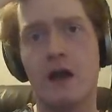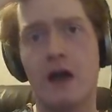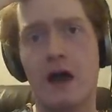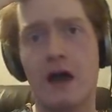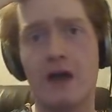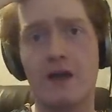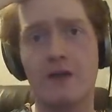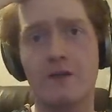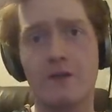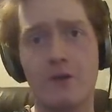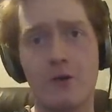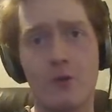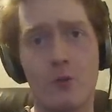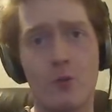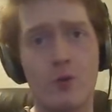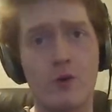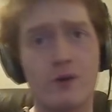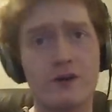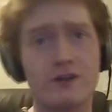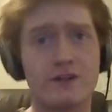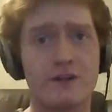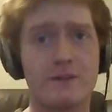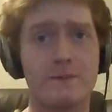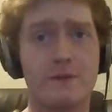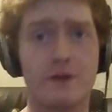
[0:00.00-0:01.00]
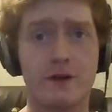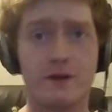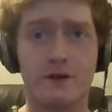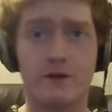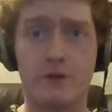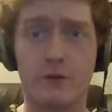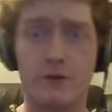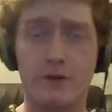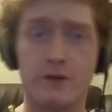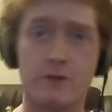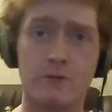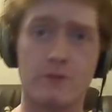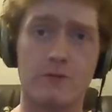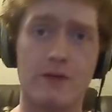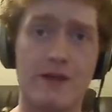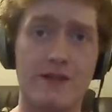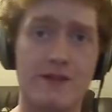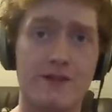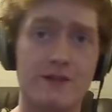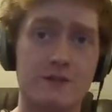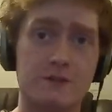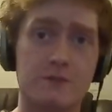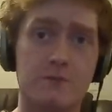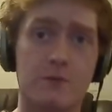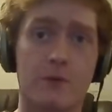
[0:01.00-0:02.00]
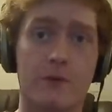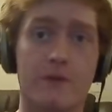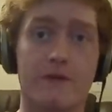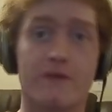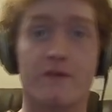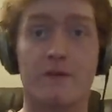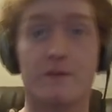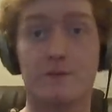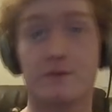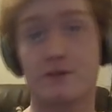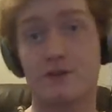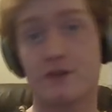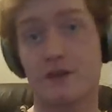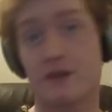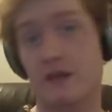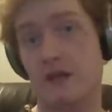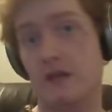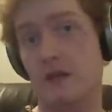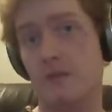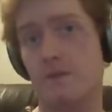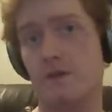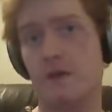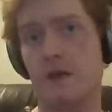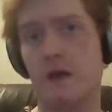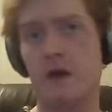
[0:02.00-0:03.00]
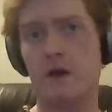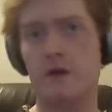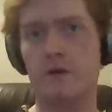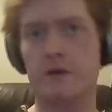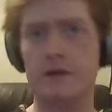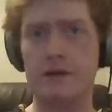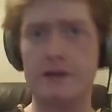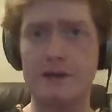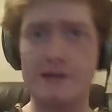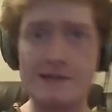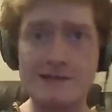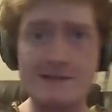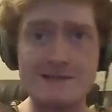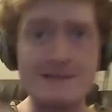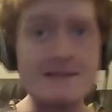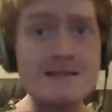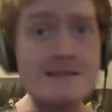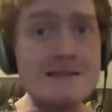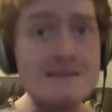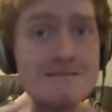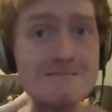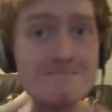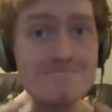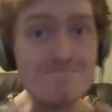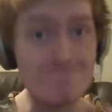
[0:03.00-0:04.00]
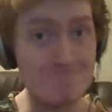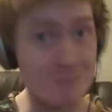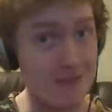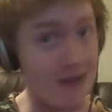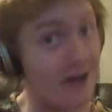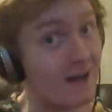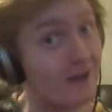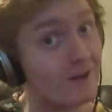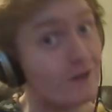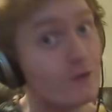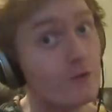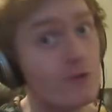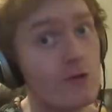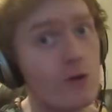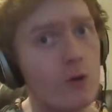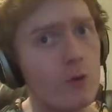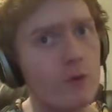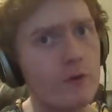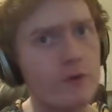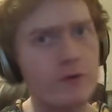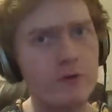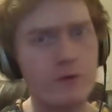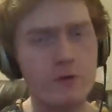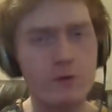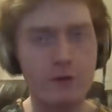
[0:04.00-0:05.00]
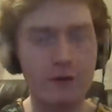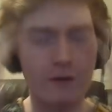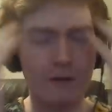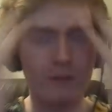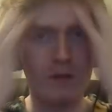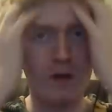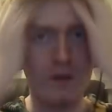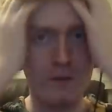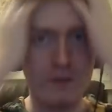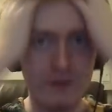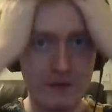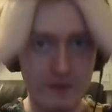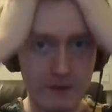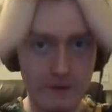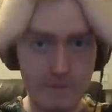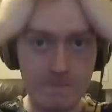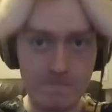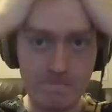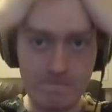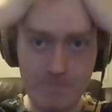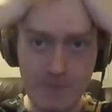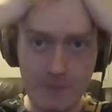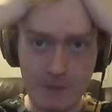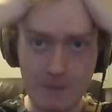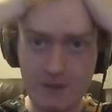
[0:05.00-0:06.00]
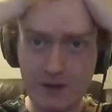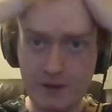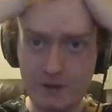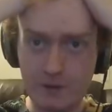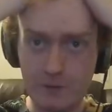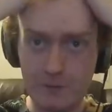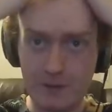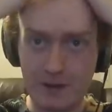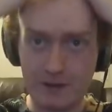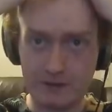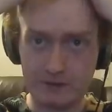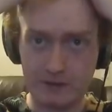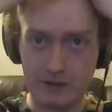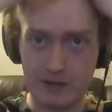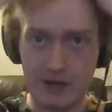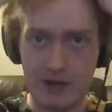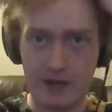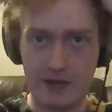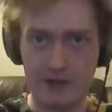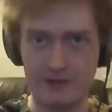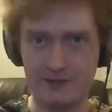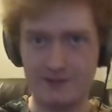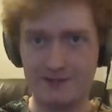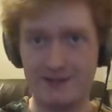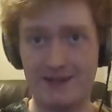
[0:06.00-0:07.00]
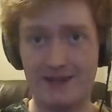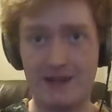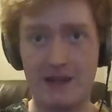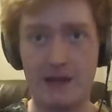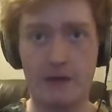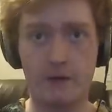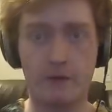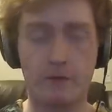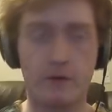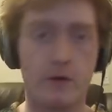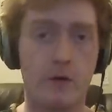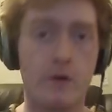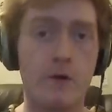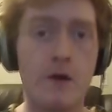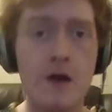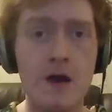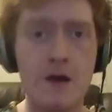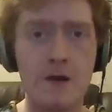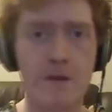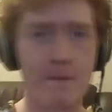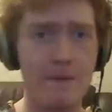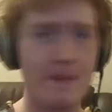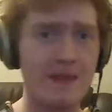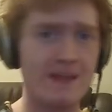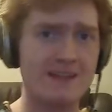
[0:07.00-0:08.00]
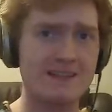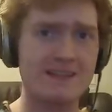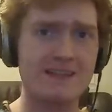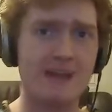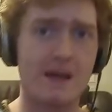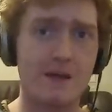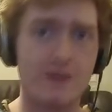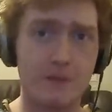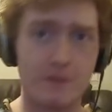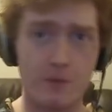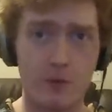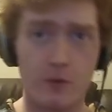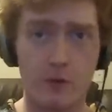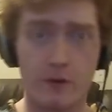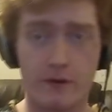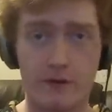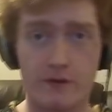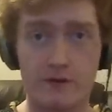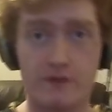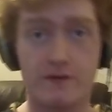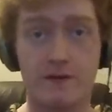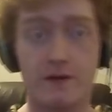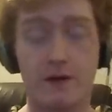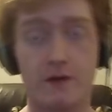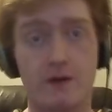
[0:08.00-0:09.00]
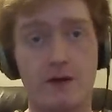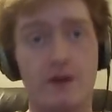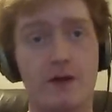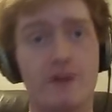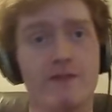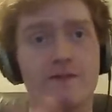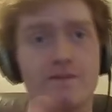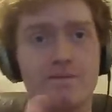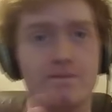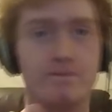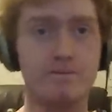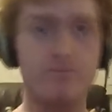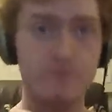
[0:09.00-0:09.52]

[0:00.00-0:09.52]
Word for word: I don't know which I'm going to do it at this point, if I'm just going to keep it how it is, not grow a new one. I'll probably, I might go back to high and tight, I don't know. But that's not the point of this video. Now, the,